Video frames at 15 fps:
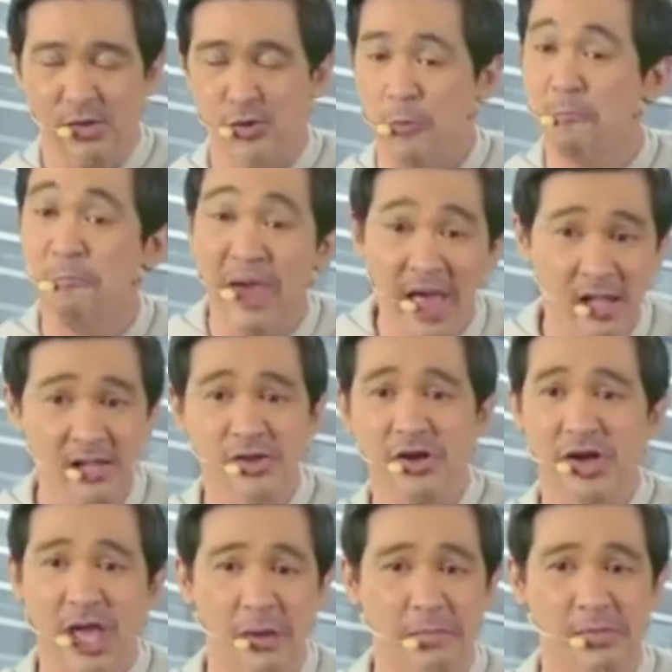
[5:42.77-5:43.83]
to build
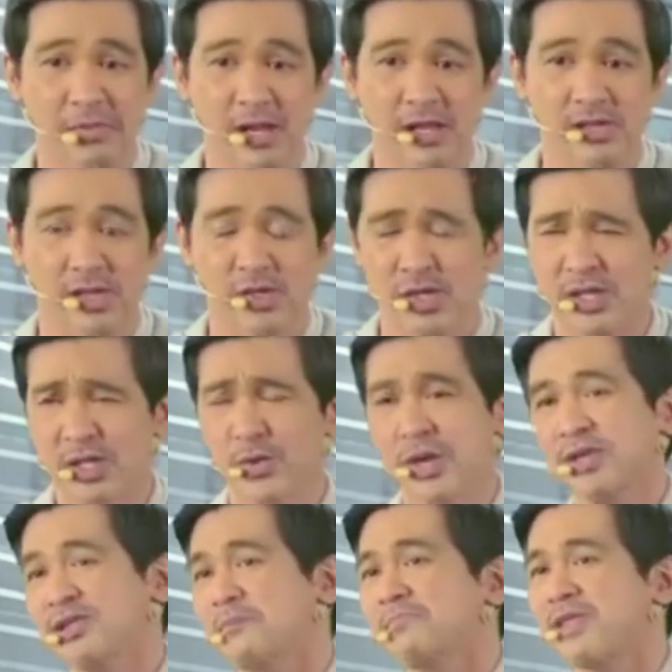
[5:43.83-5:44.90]
your capabilities. So that's
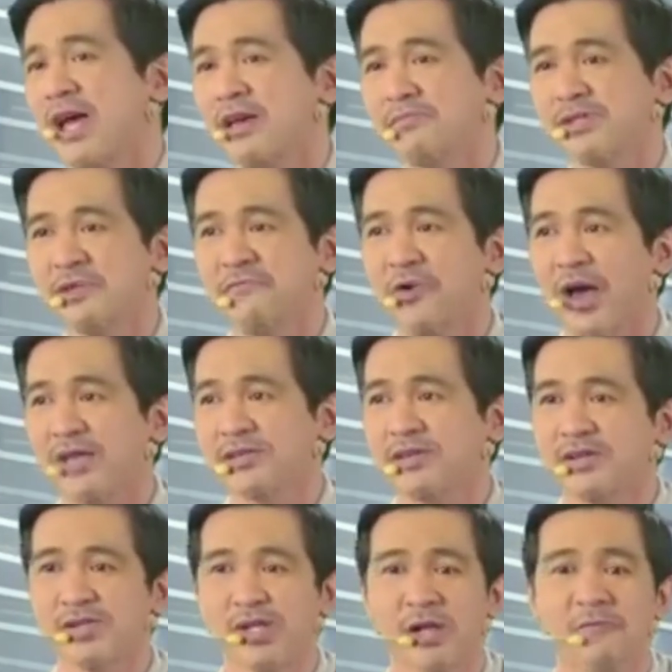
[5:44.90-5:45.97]
why sometimes if you ask
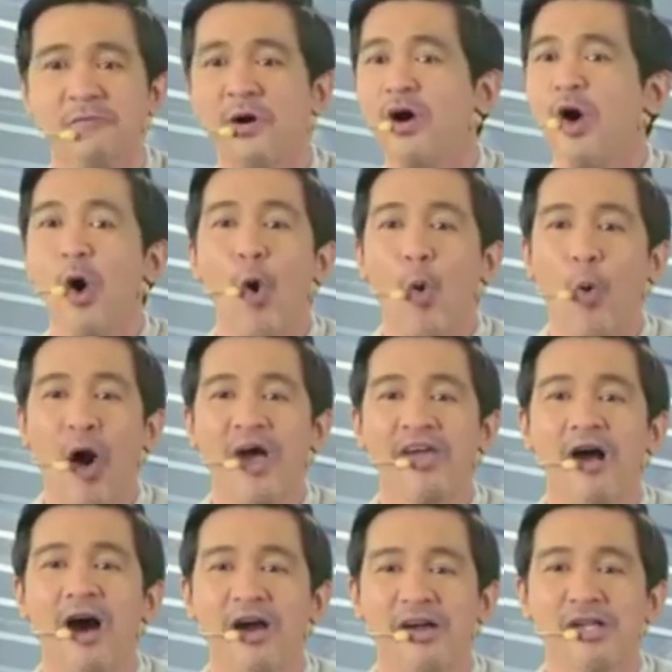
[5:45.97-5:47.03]
yourself,
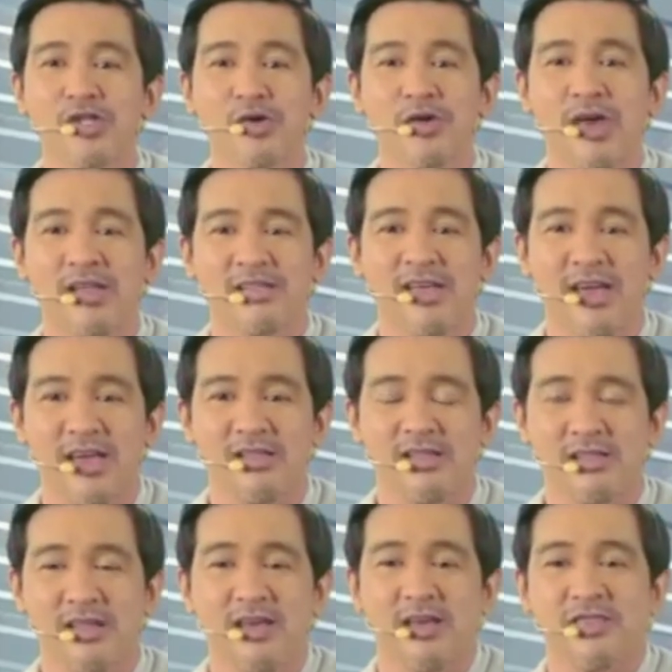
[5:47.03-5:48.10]
why aren't you getting
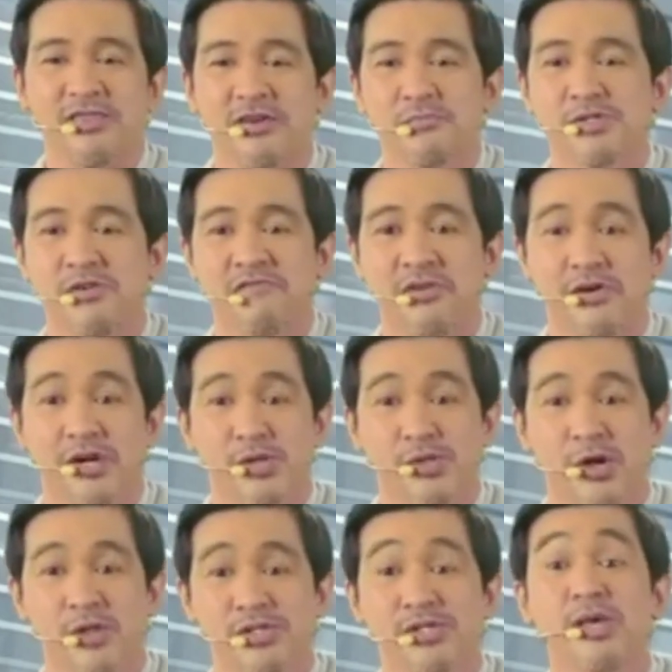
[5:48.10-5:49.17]
anything in terms of your
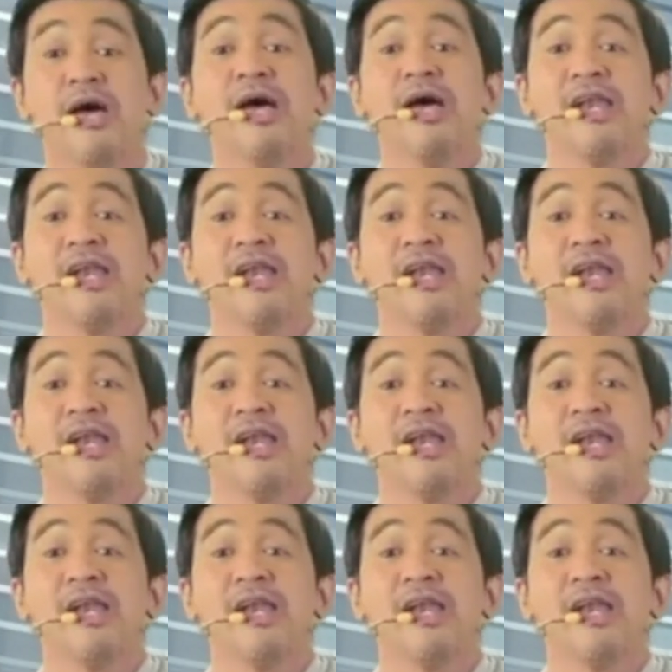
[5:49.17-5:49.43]
results?